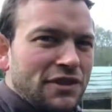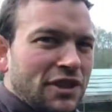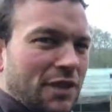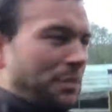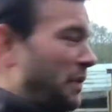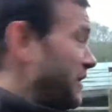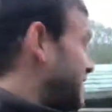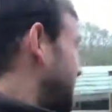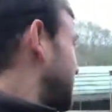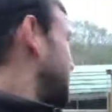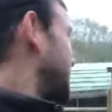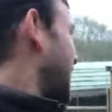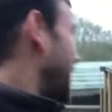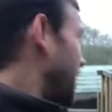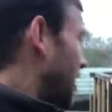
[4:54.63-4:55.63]
Just put the
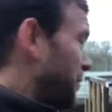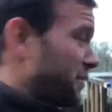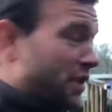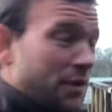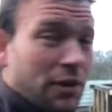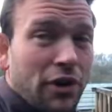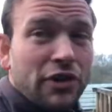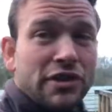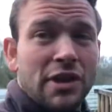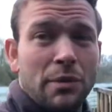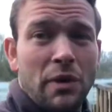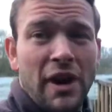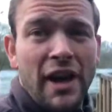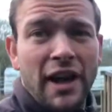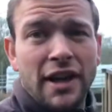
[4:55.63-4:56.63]
tent up so we've got
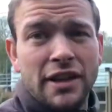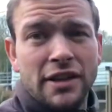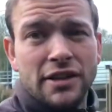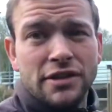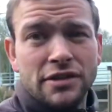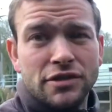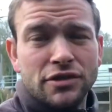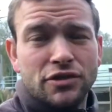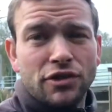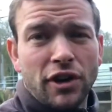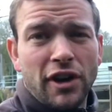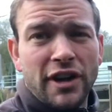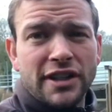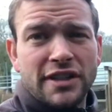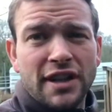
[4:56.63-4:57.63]
somewhere
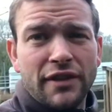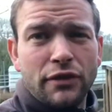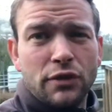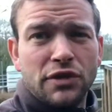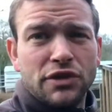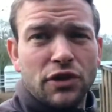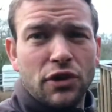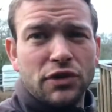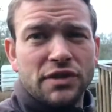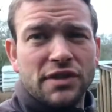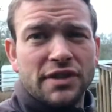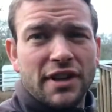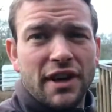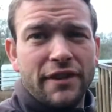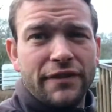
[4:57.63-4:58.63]
dry to have all the saws and
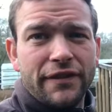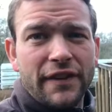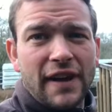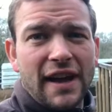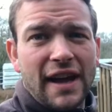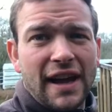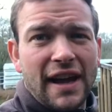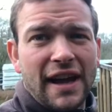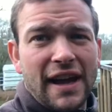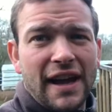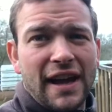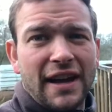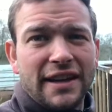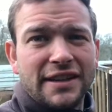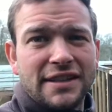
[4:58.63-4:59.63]
stuff,
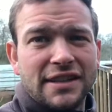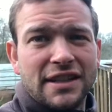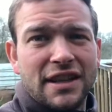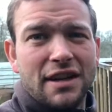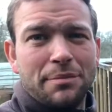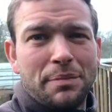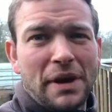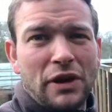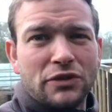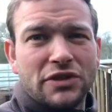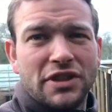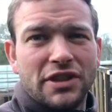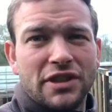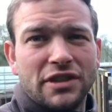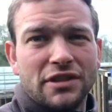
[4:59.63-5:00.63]
and about
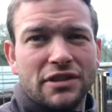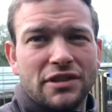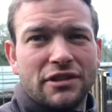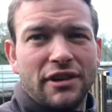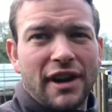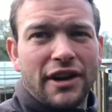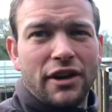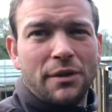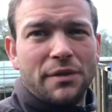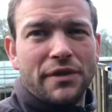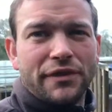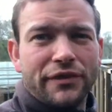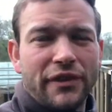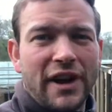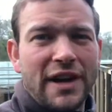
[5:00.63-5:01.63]
to crack on with
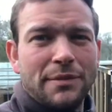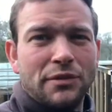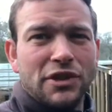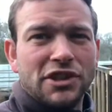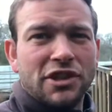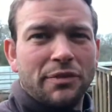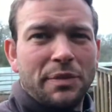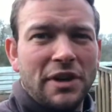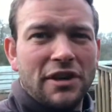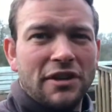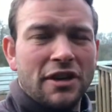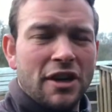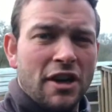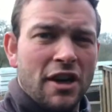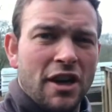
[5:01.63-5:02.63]
the frame, which I've been
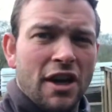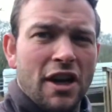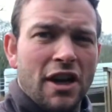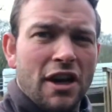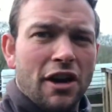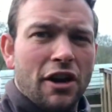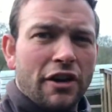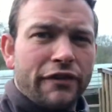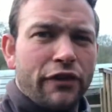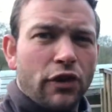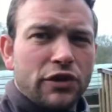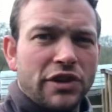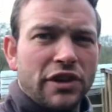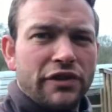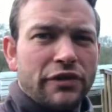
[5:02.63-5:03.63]
looking
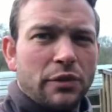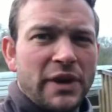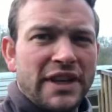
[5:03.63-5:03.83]
forward to for